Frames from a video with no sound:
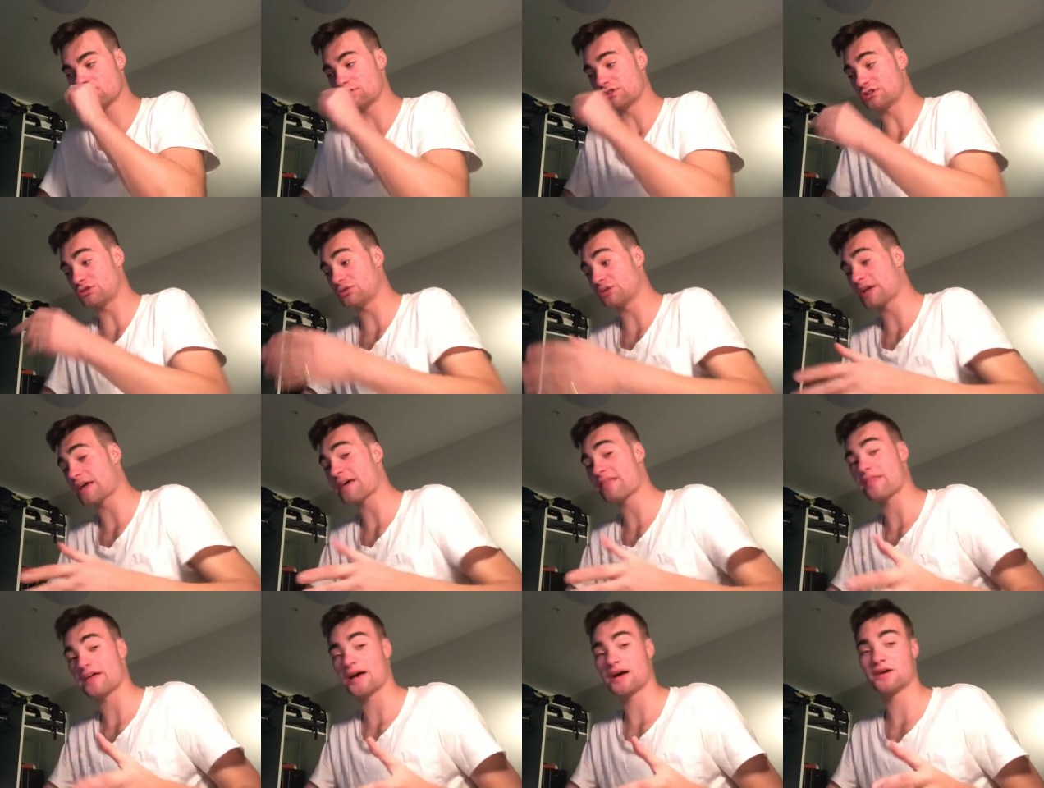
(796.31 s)
to
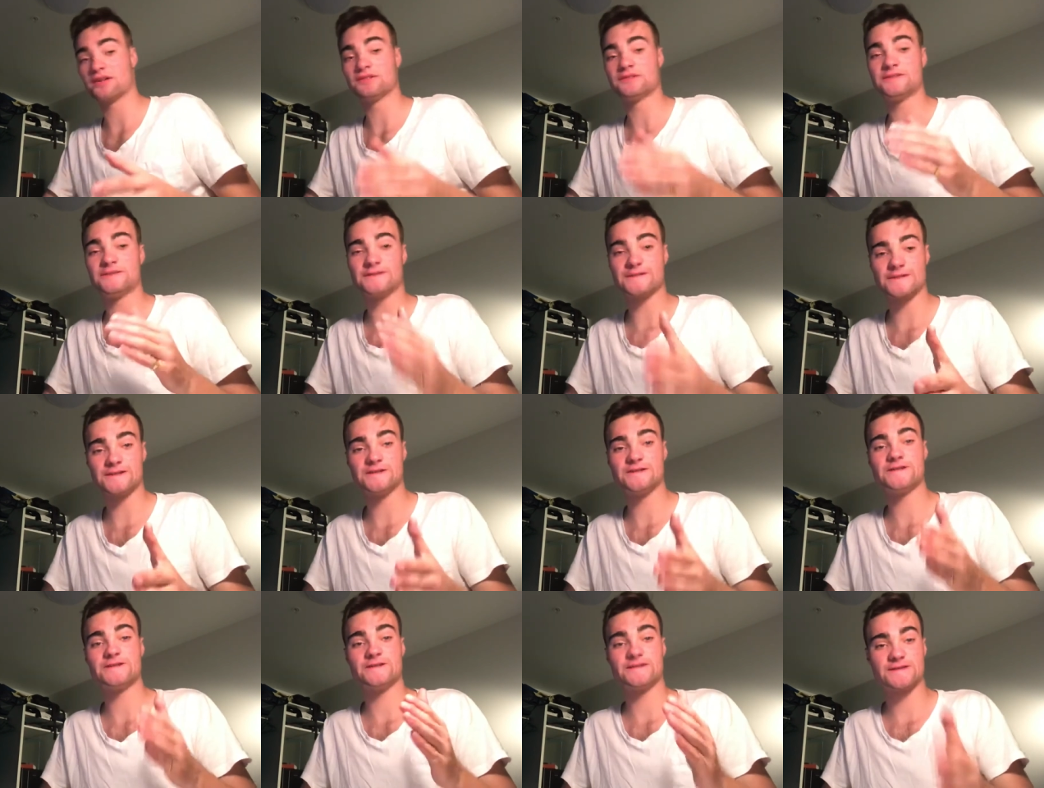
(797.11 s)
get that. T
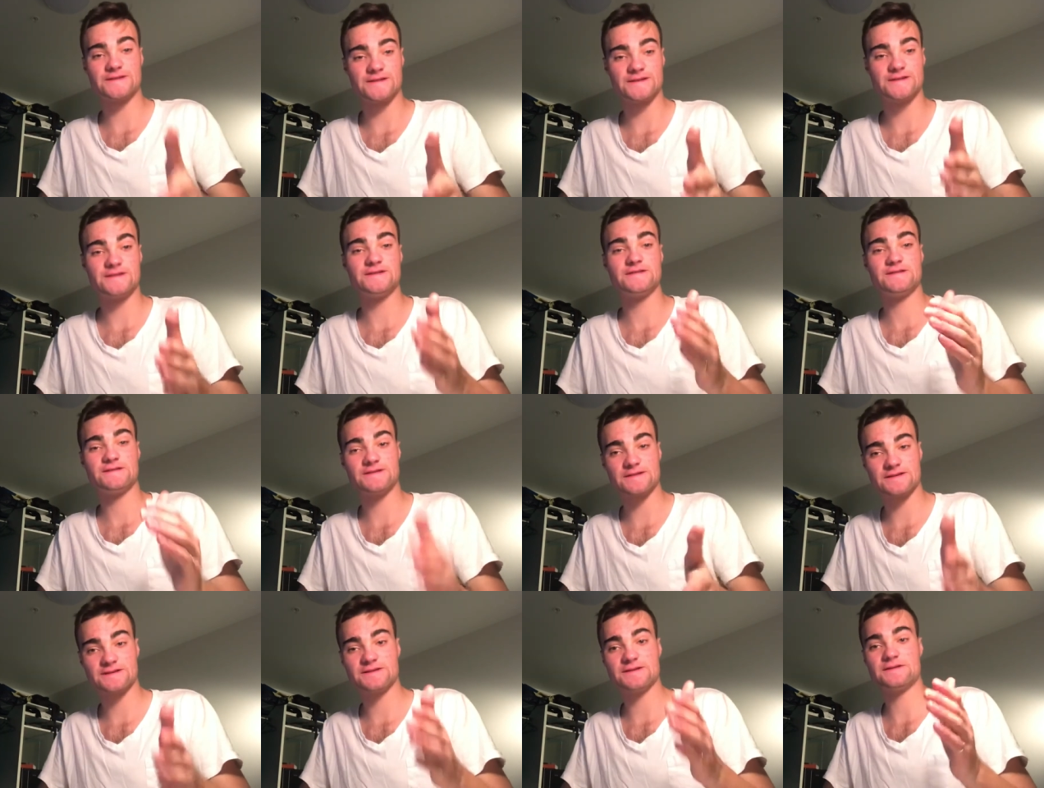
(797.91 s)

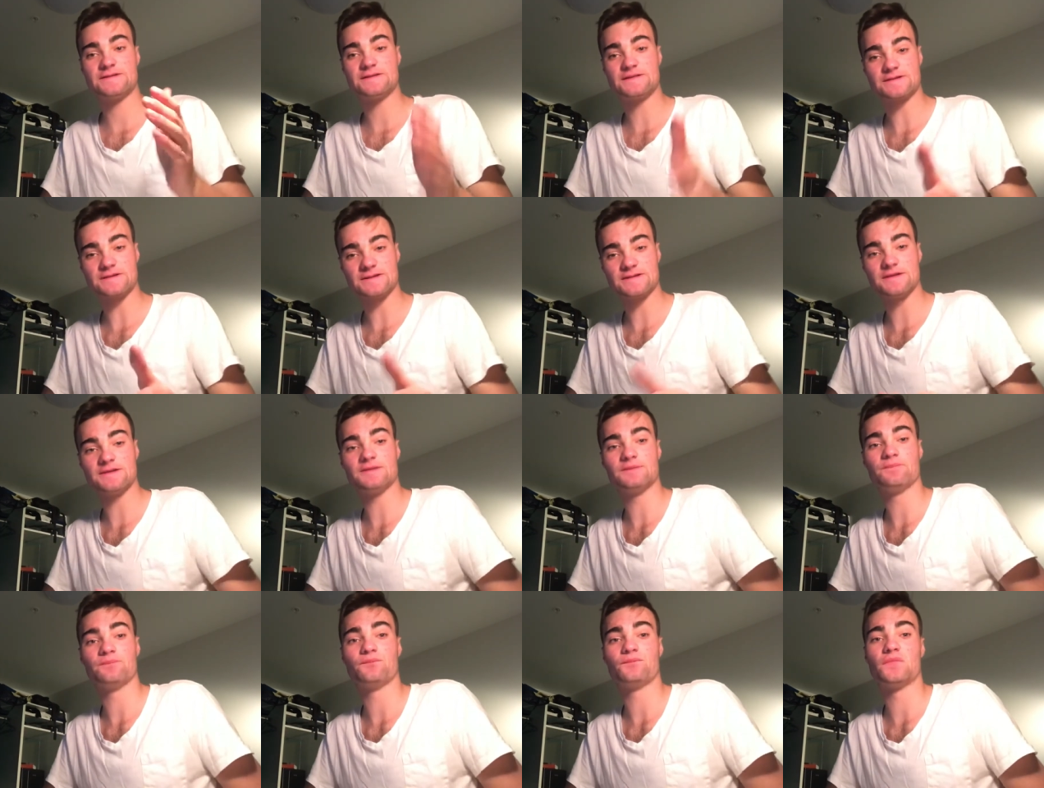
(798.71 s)
-t -t
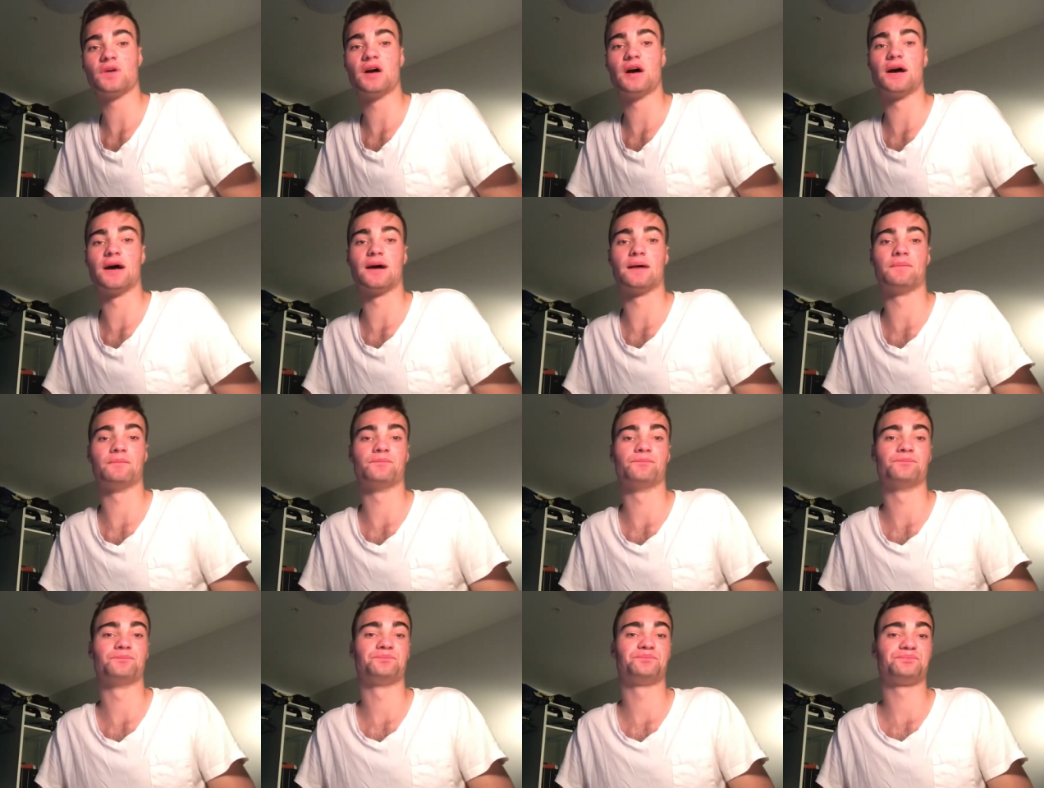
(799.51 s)

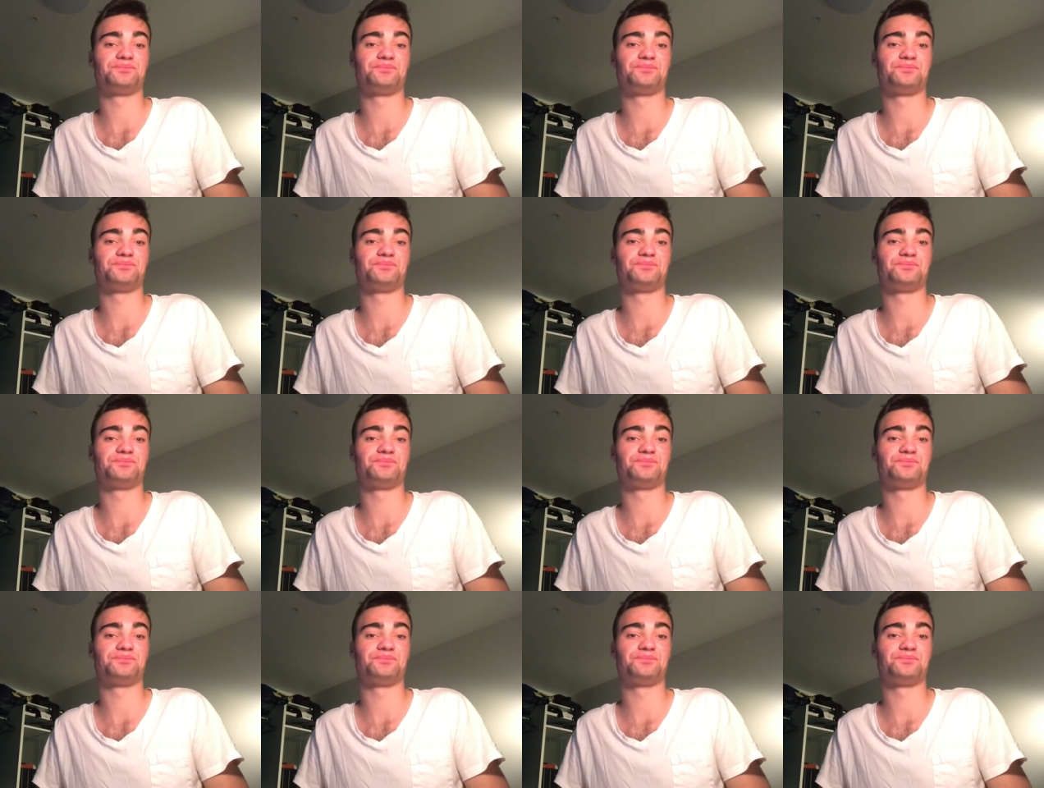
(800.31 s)
um,